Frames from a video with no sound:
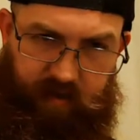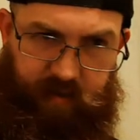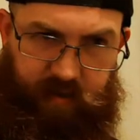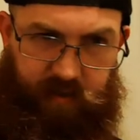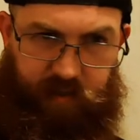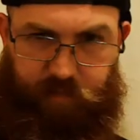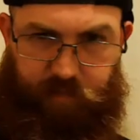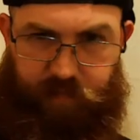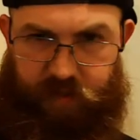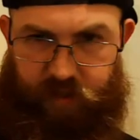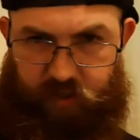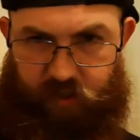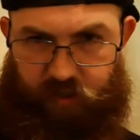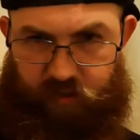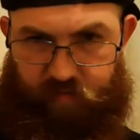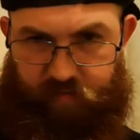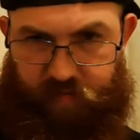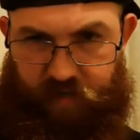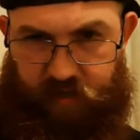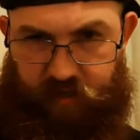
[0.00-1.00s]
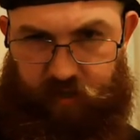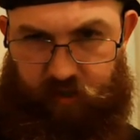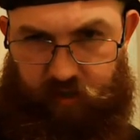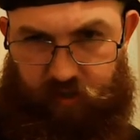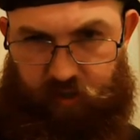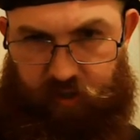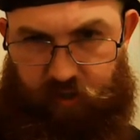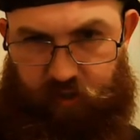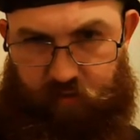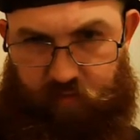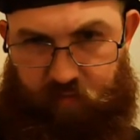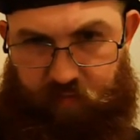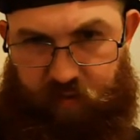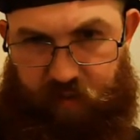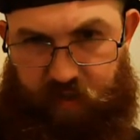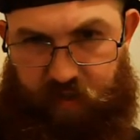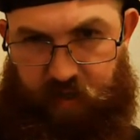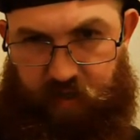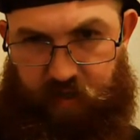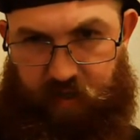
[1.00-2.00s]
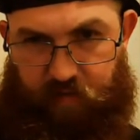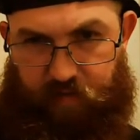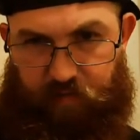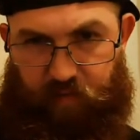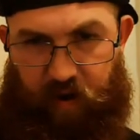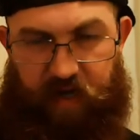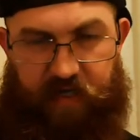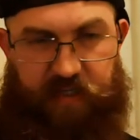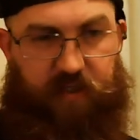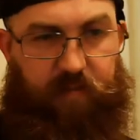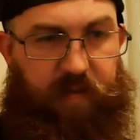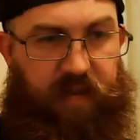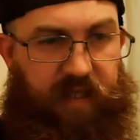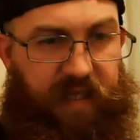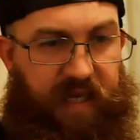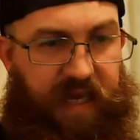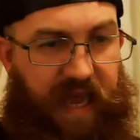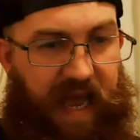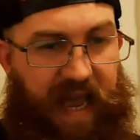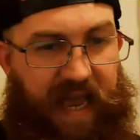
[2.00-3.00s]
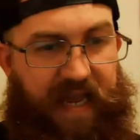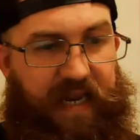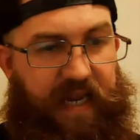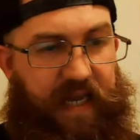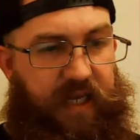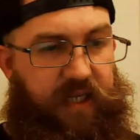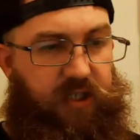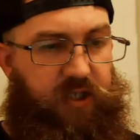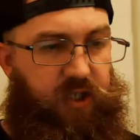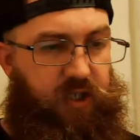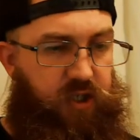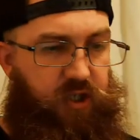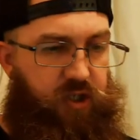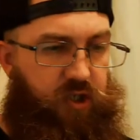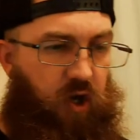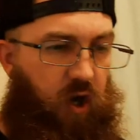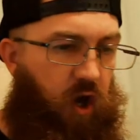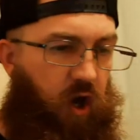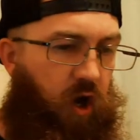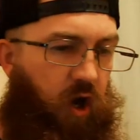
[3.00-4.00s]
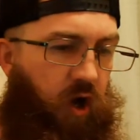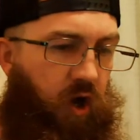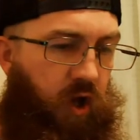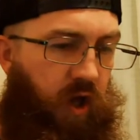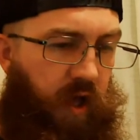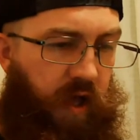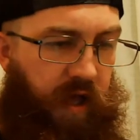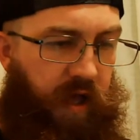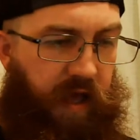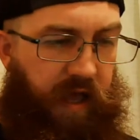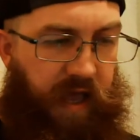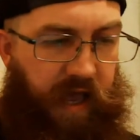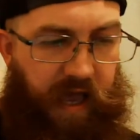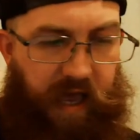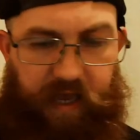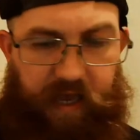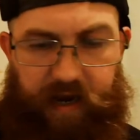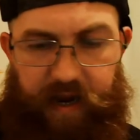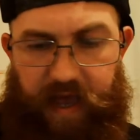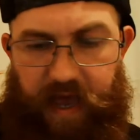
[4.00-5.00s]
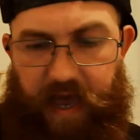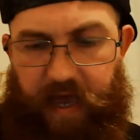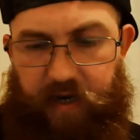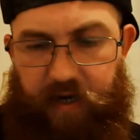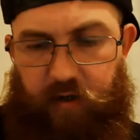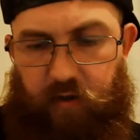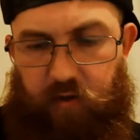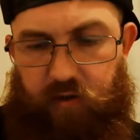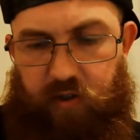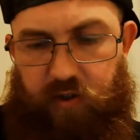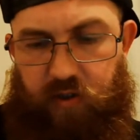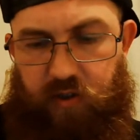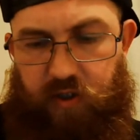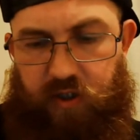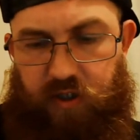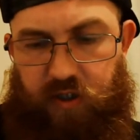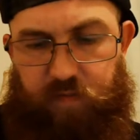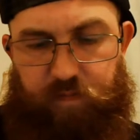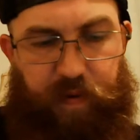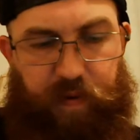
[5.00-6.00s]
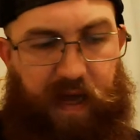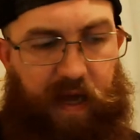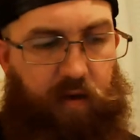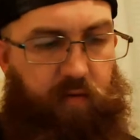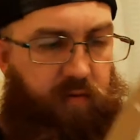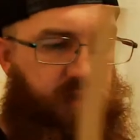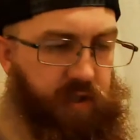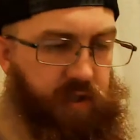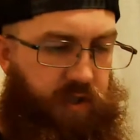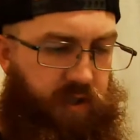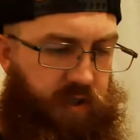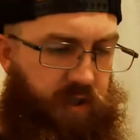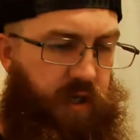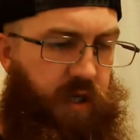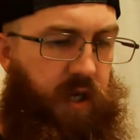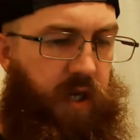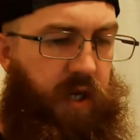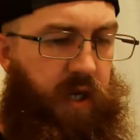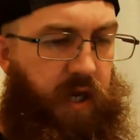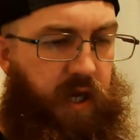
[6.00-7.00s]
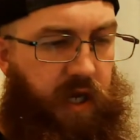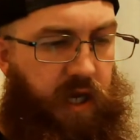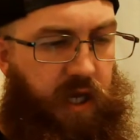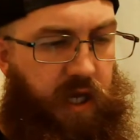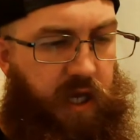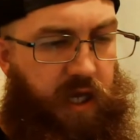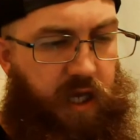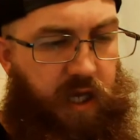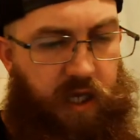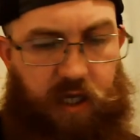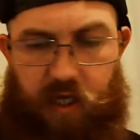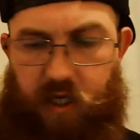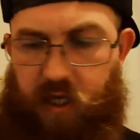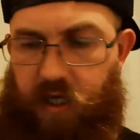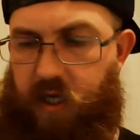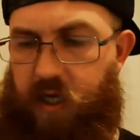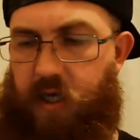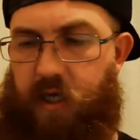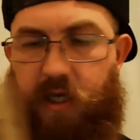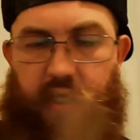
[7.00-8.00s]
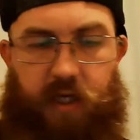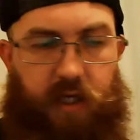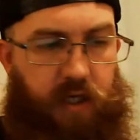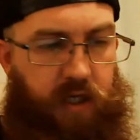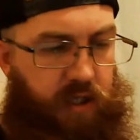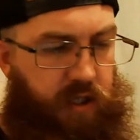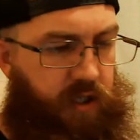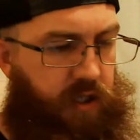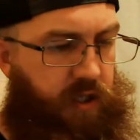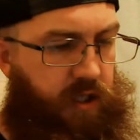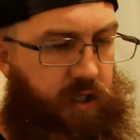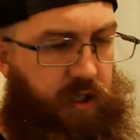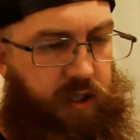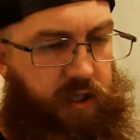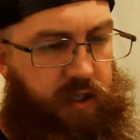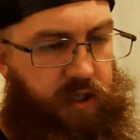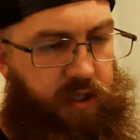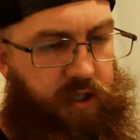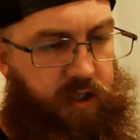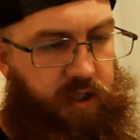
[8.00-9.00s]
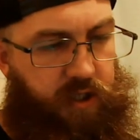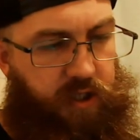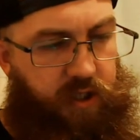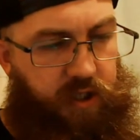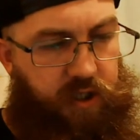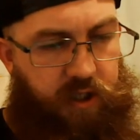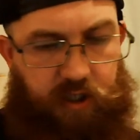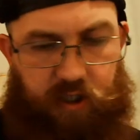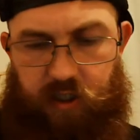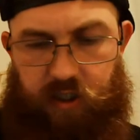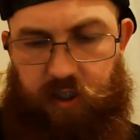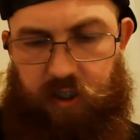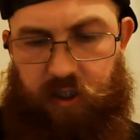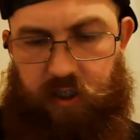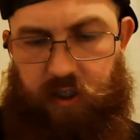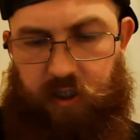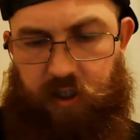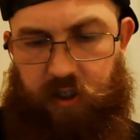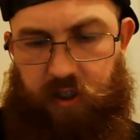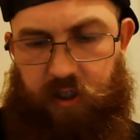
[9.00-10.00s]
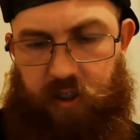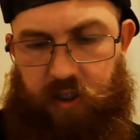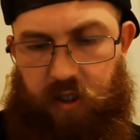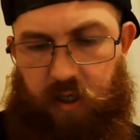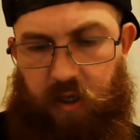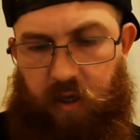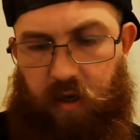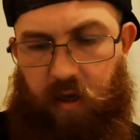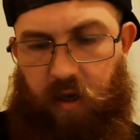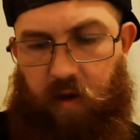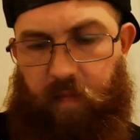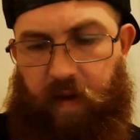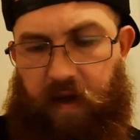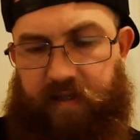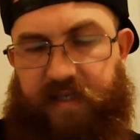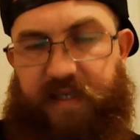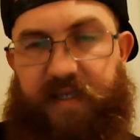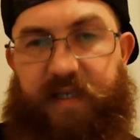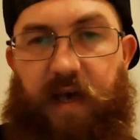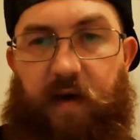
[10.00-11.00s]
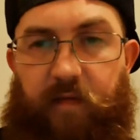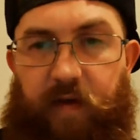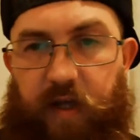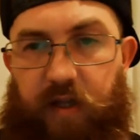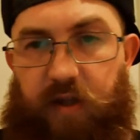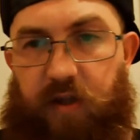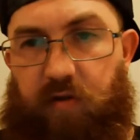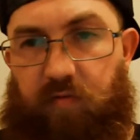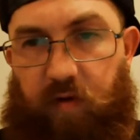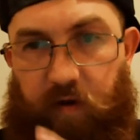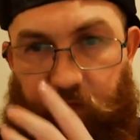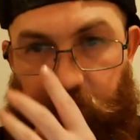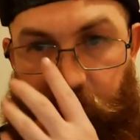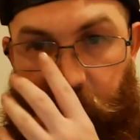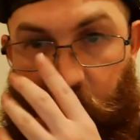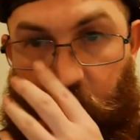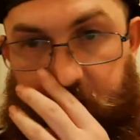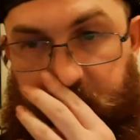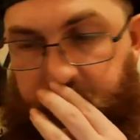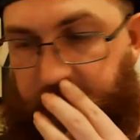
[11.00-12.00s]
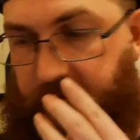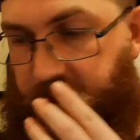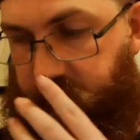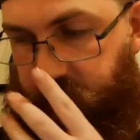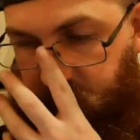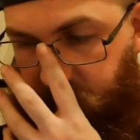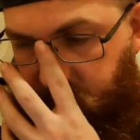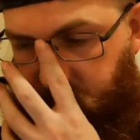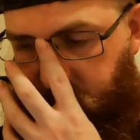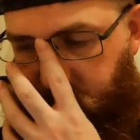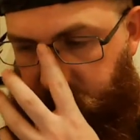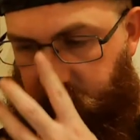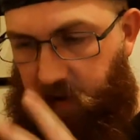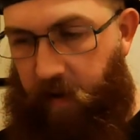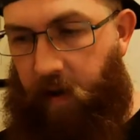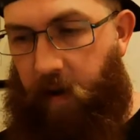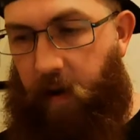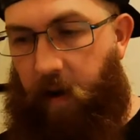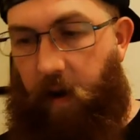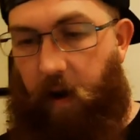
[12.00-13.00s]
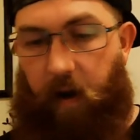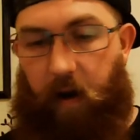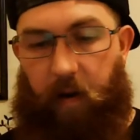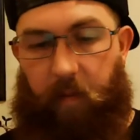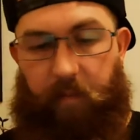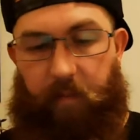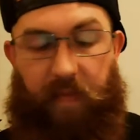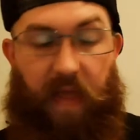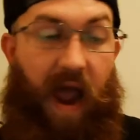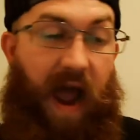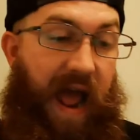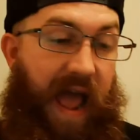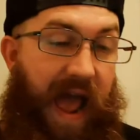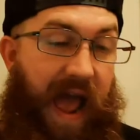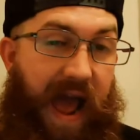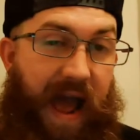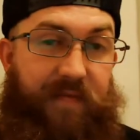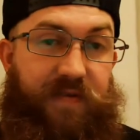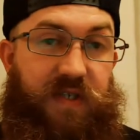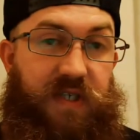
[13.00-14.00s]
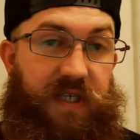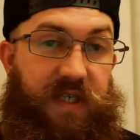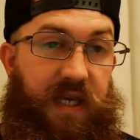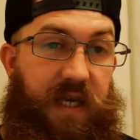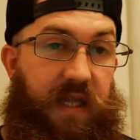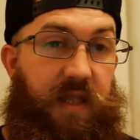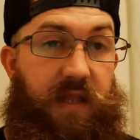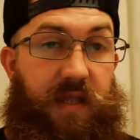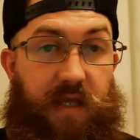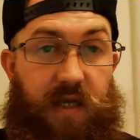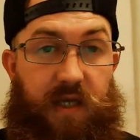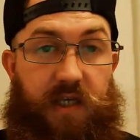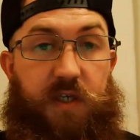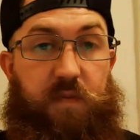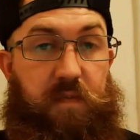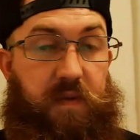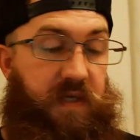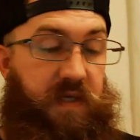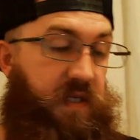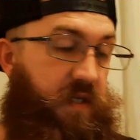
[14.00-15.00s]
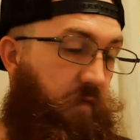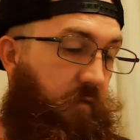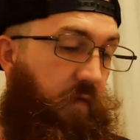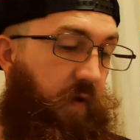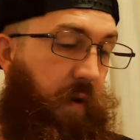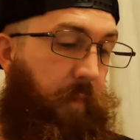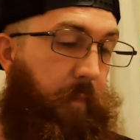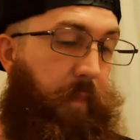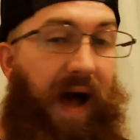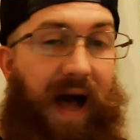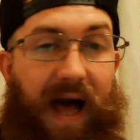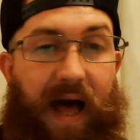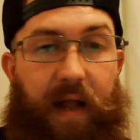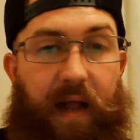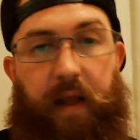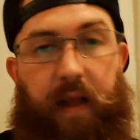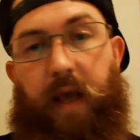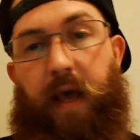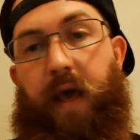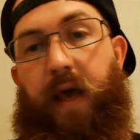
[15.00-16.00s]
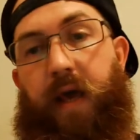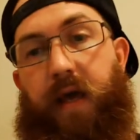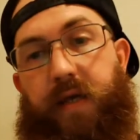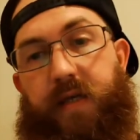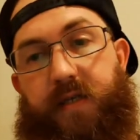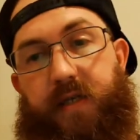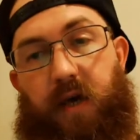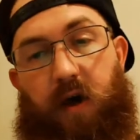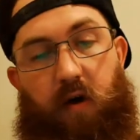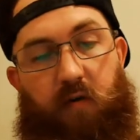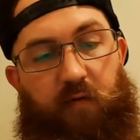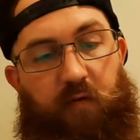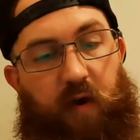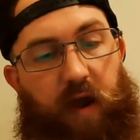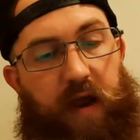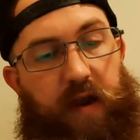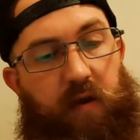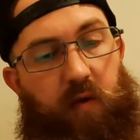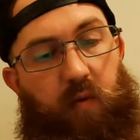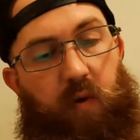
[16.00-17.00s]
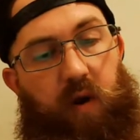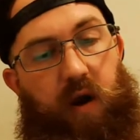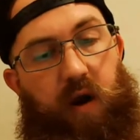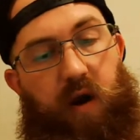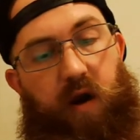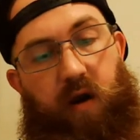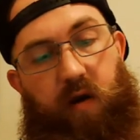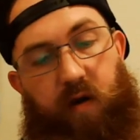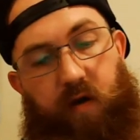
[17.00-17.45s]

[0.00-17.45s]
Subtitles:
This picture measures to be approximately 8 inches tall, and handle to spout is about 7 3/4 inches. I have seen this specific pot sell for anywhere